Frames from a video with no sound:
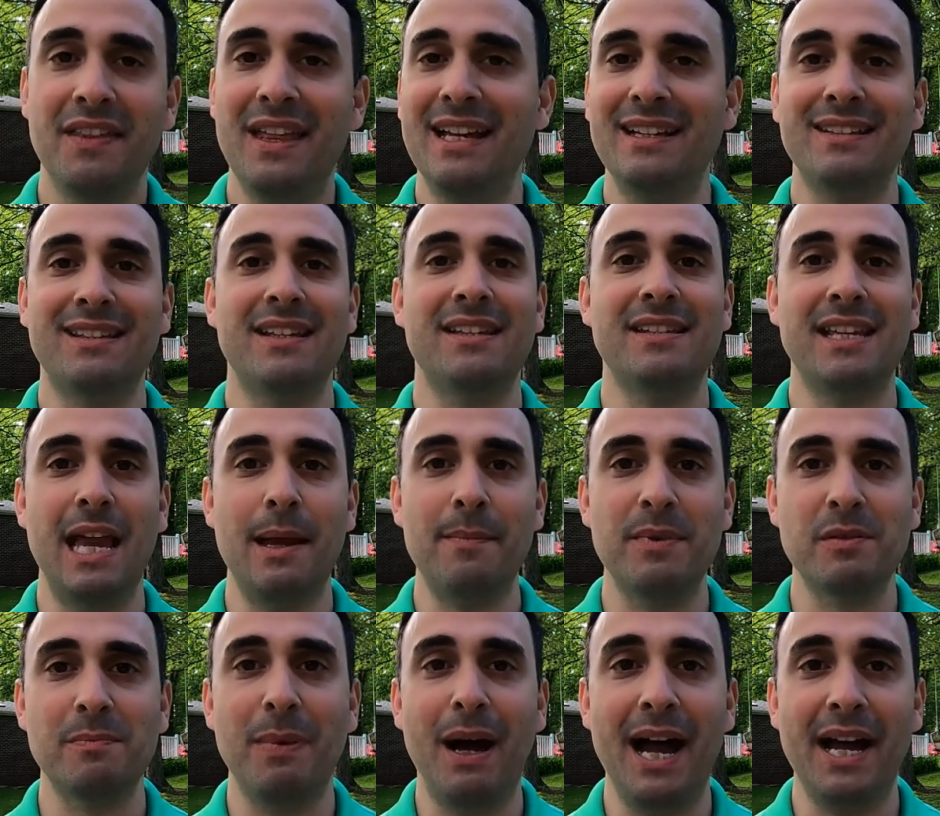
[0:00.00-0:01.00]
That's the
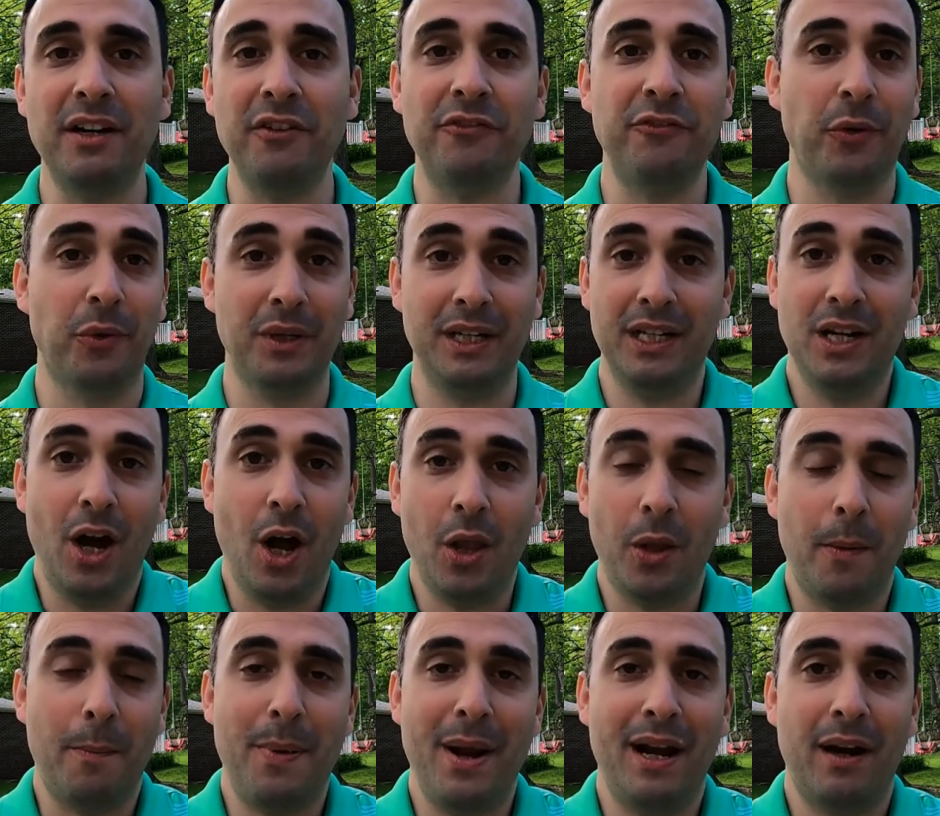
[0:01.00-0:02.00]
same as buying a
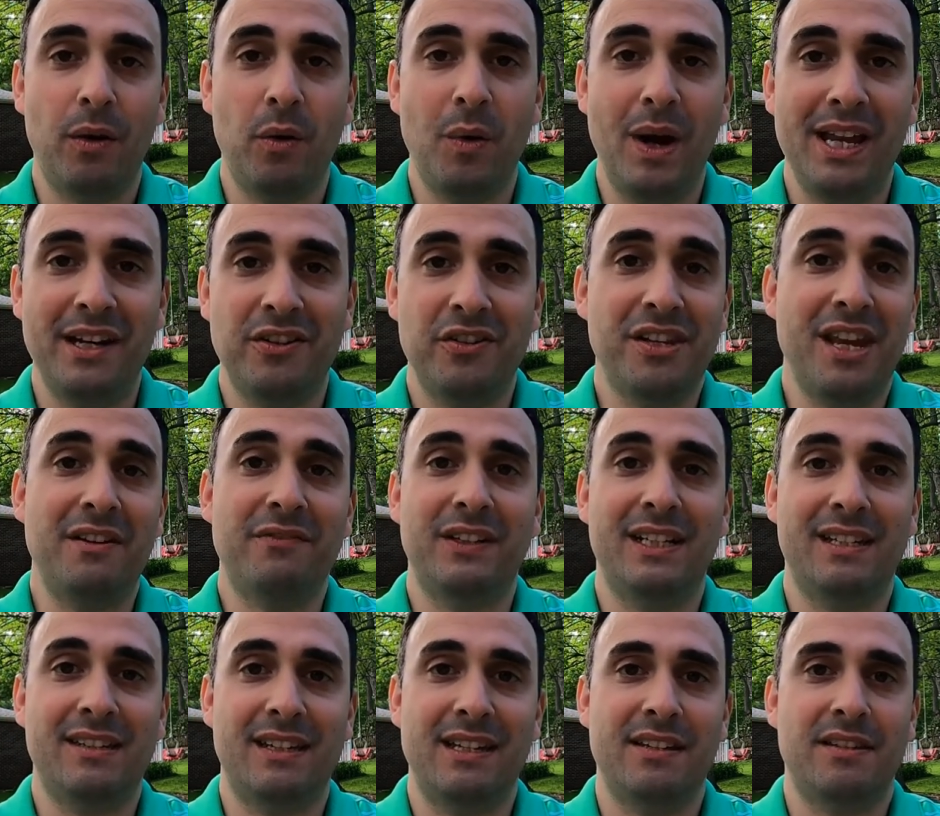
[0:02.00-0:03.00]
$40 pair of waders
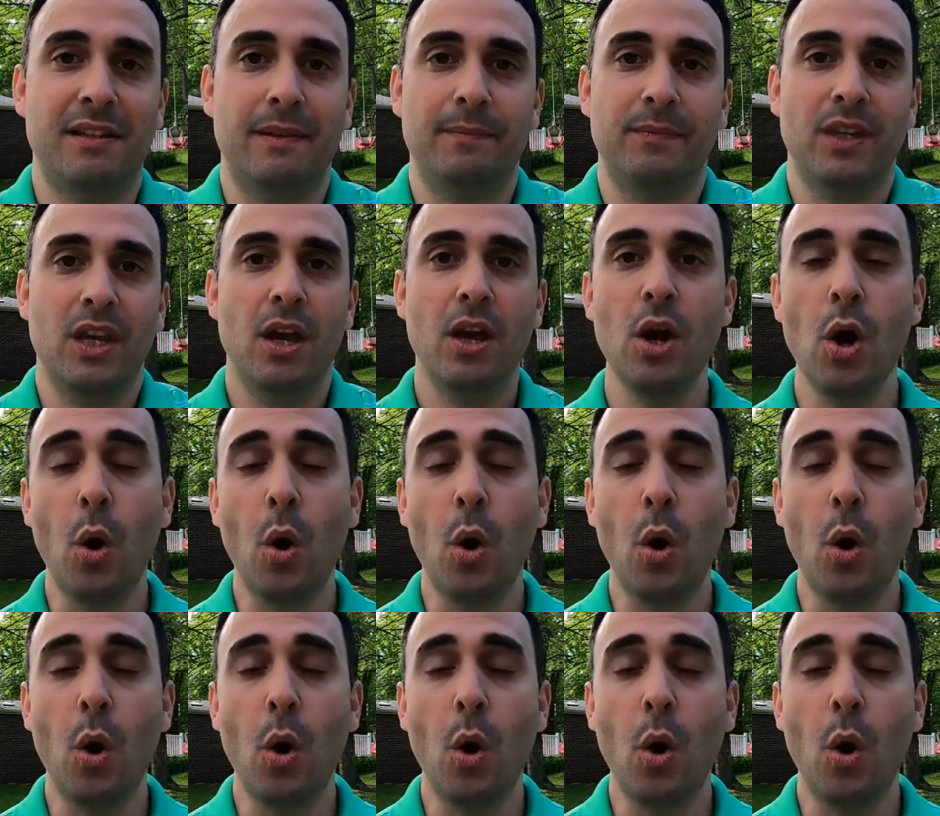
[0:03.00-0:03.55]
every season.